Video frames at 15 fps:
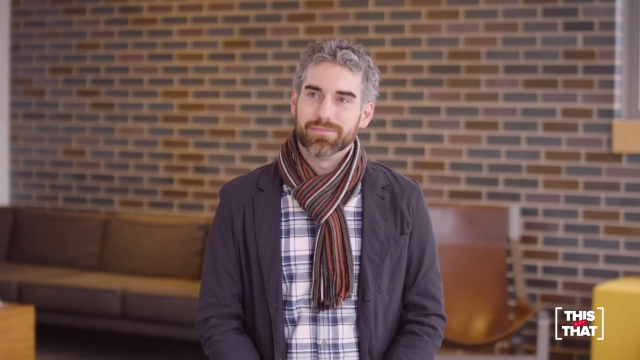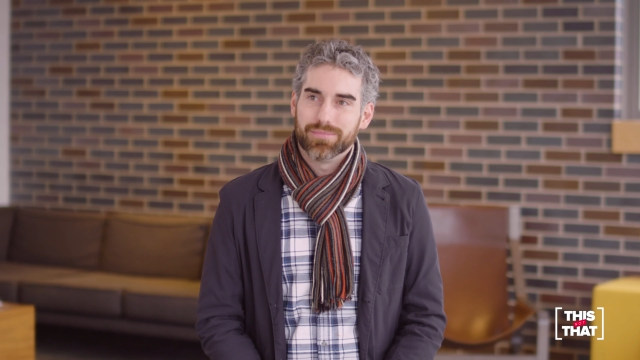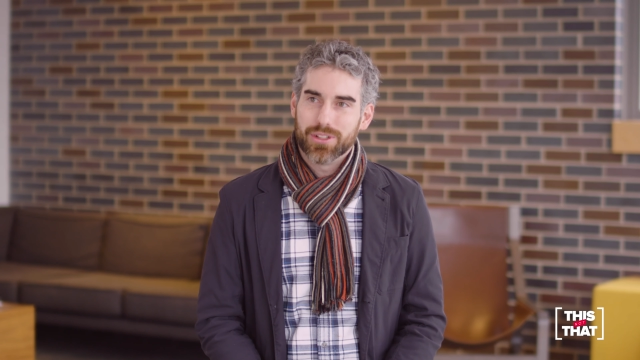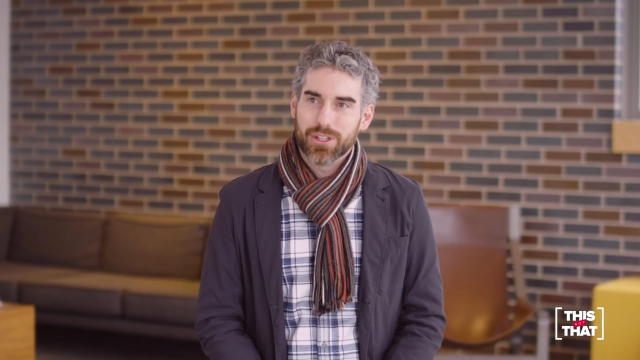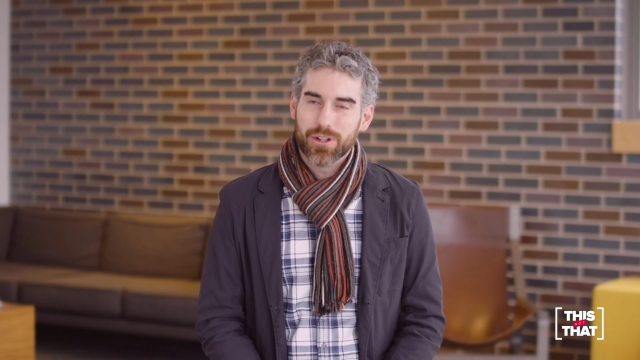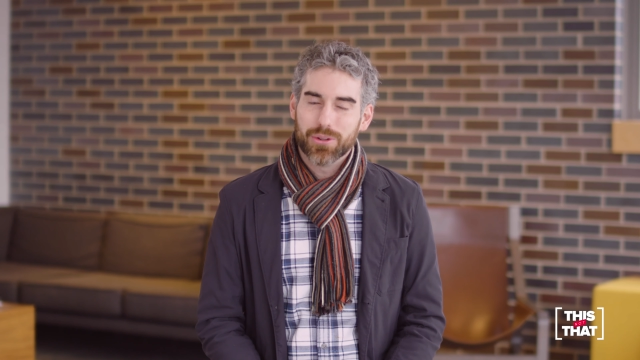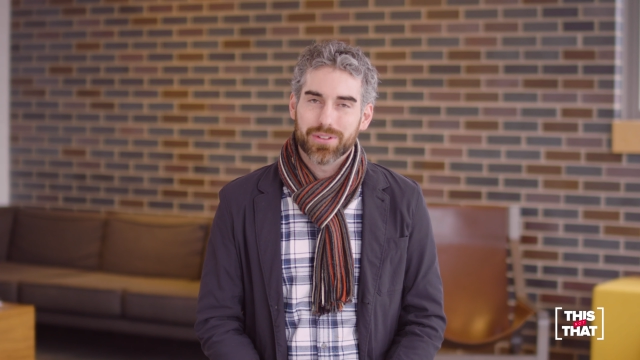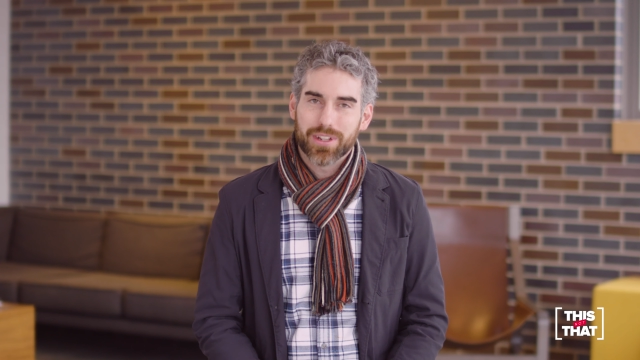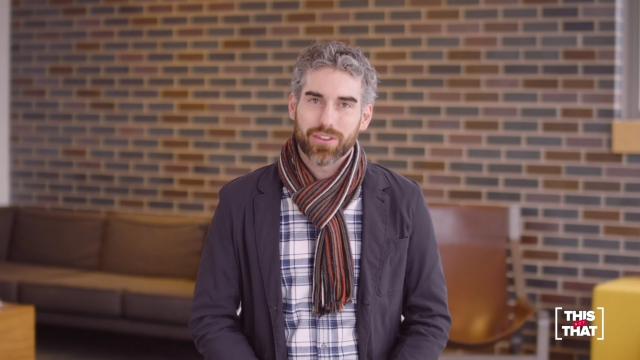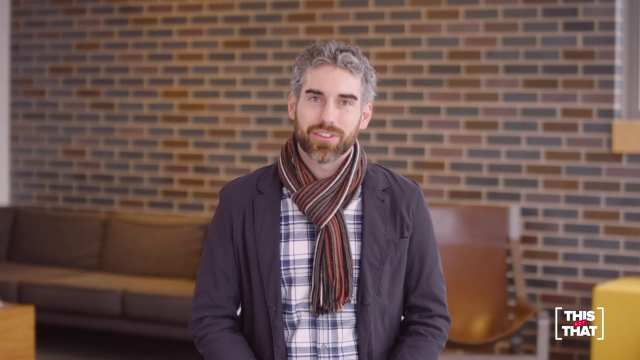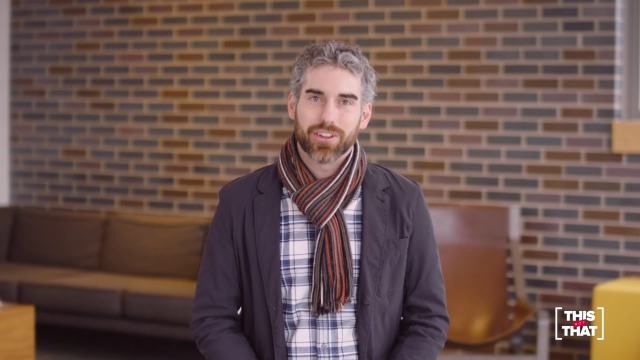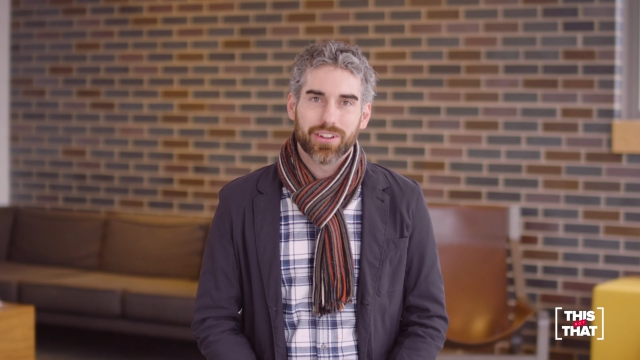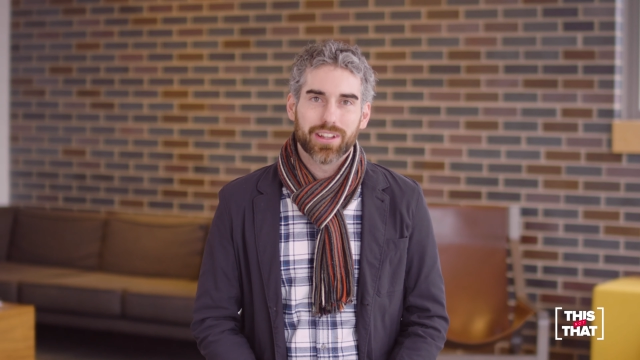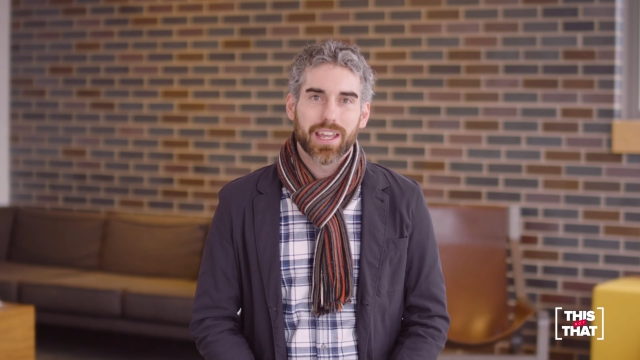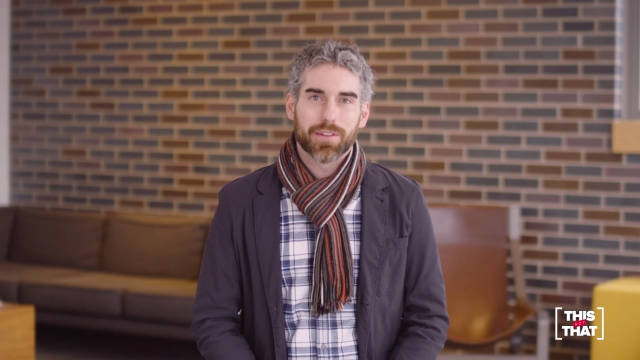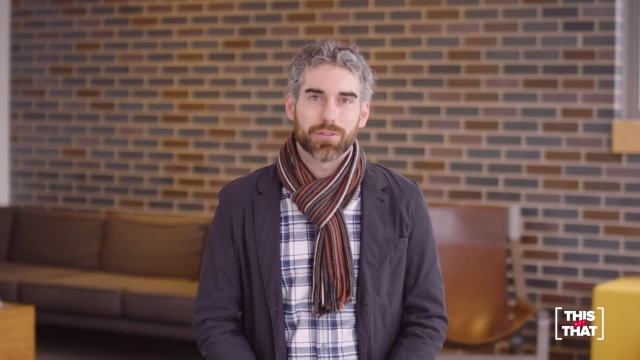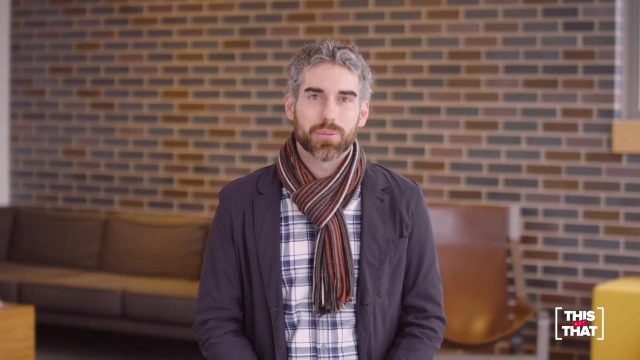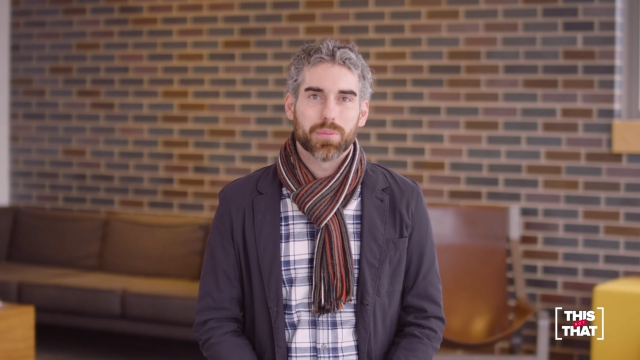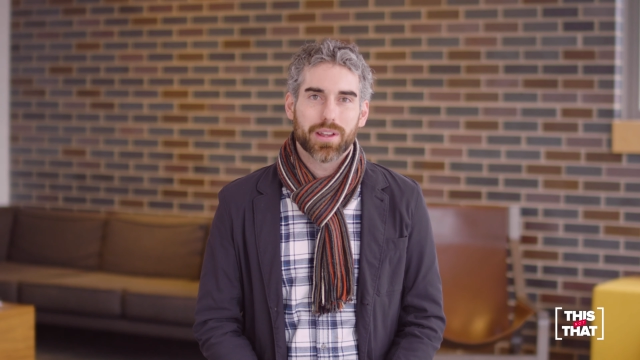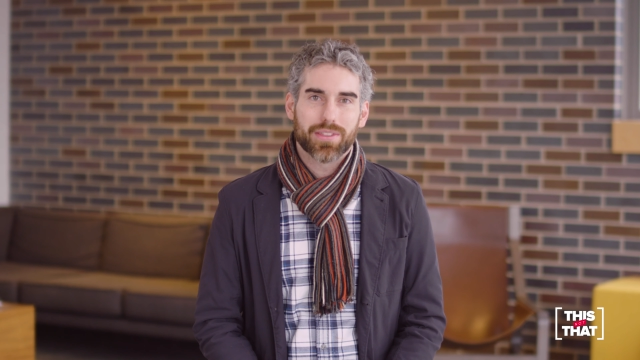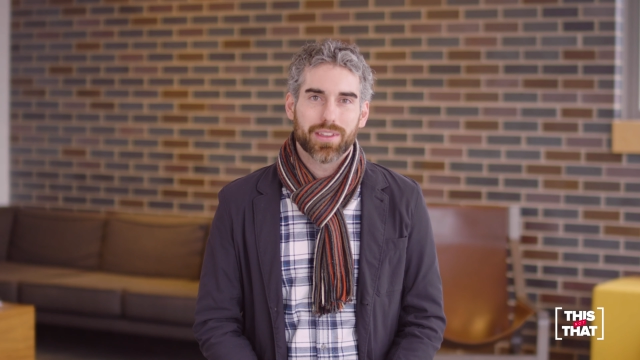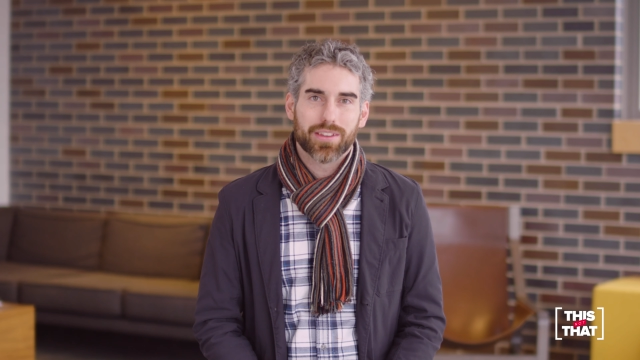you don't necessarily have to
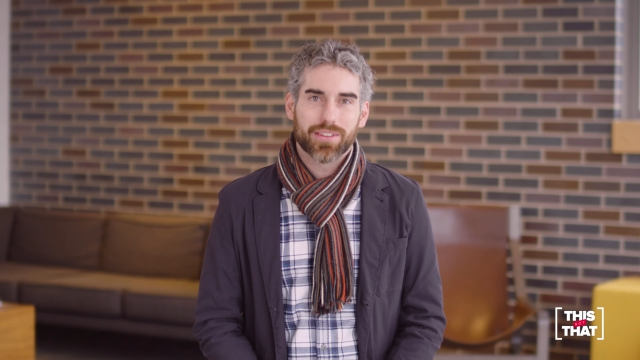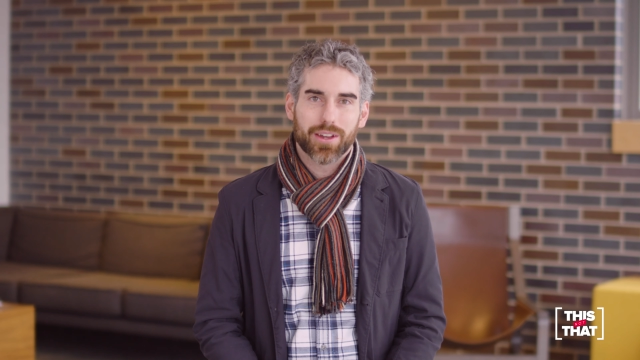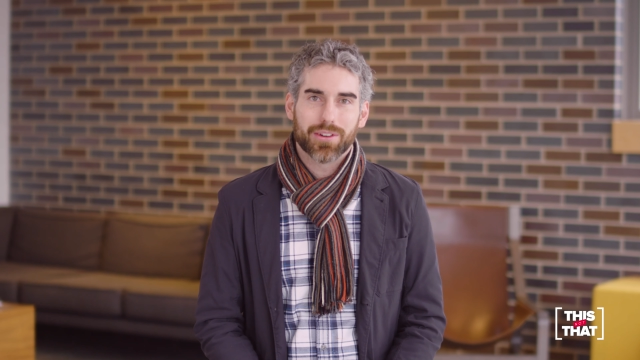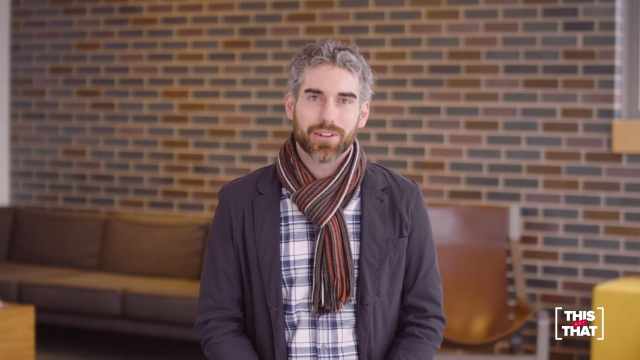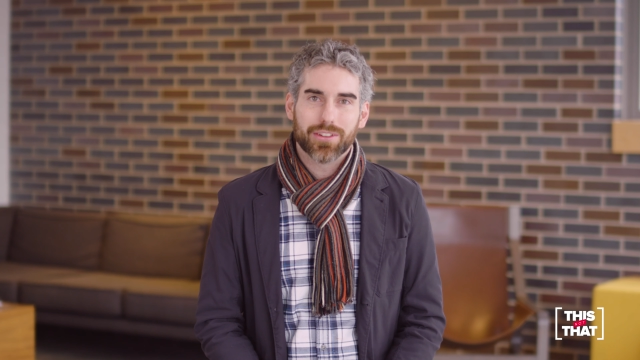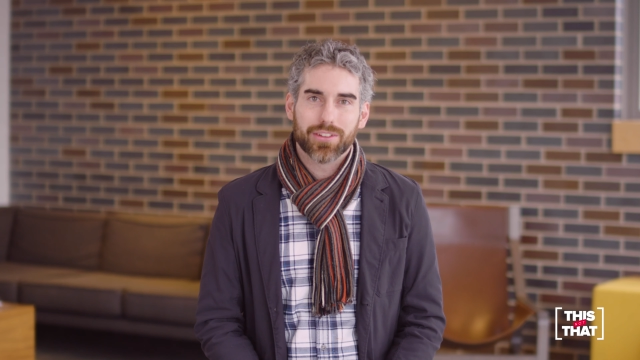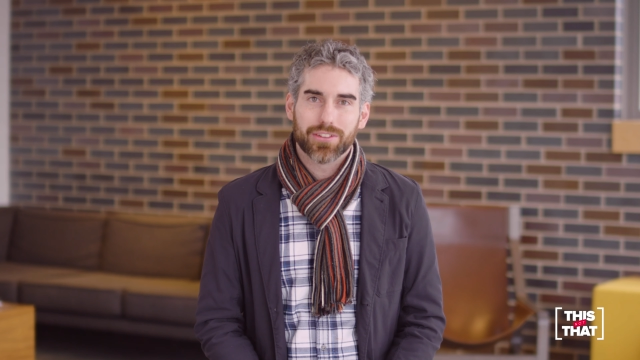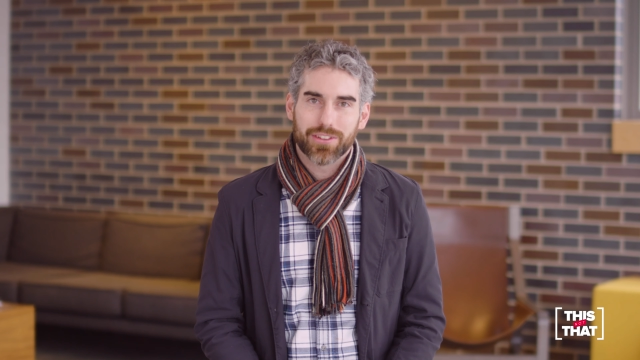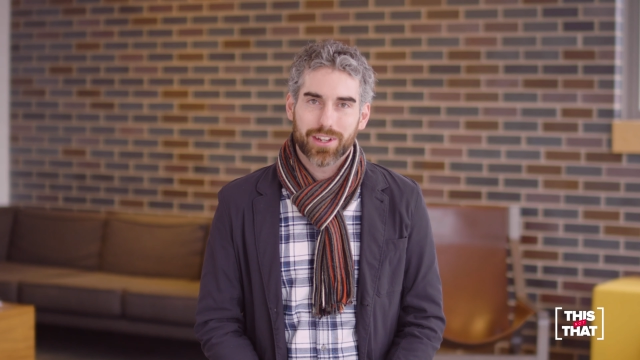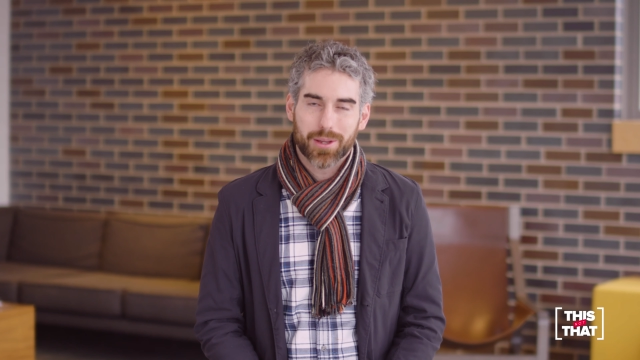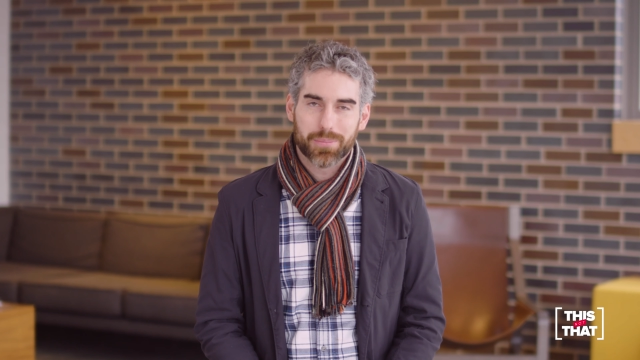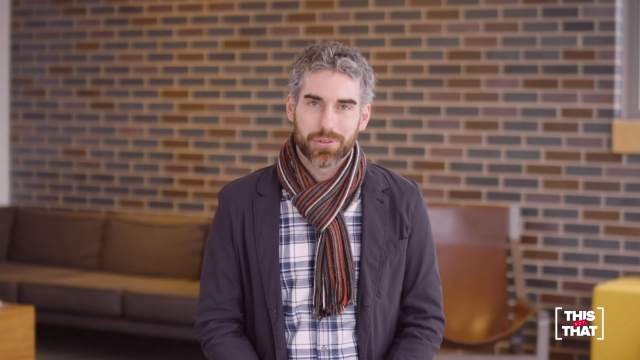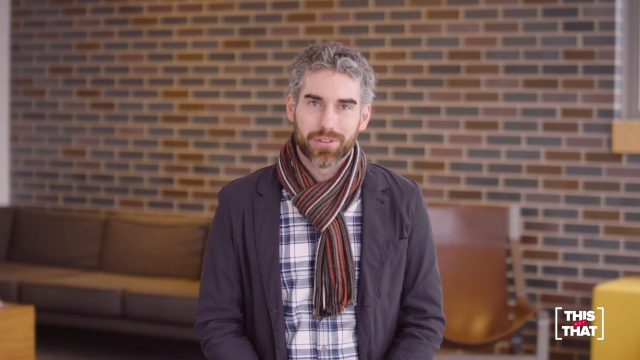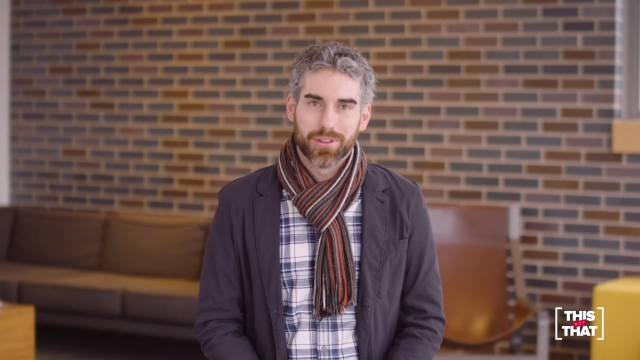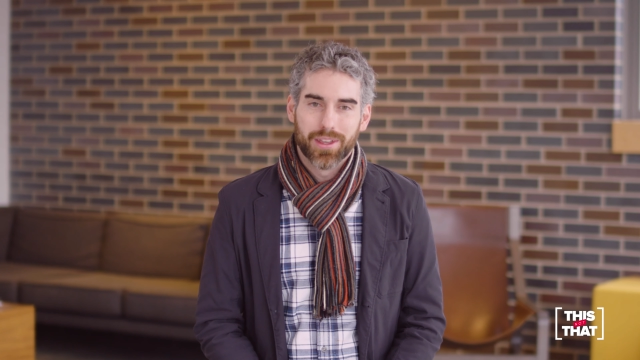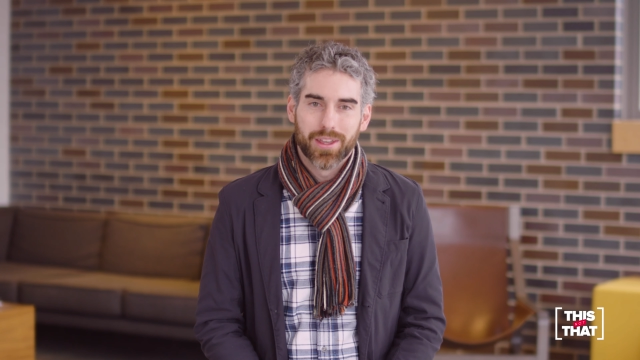break things out into steps.